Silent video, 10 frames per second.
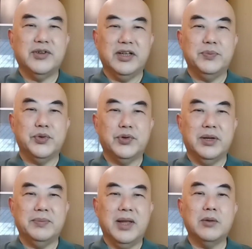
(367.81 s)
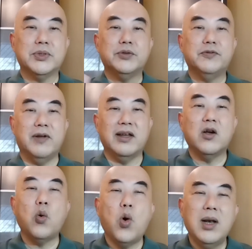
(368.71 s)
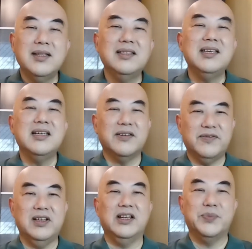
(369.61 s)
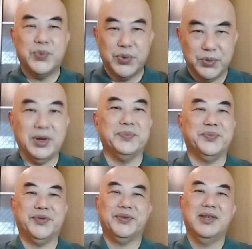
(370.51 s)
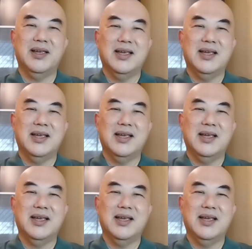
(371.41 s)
training program helps you find quality affiliate programs.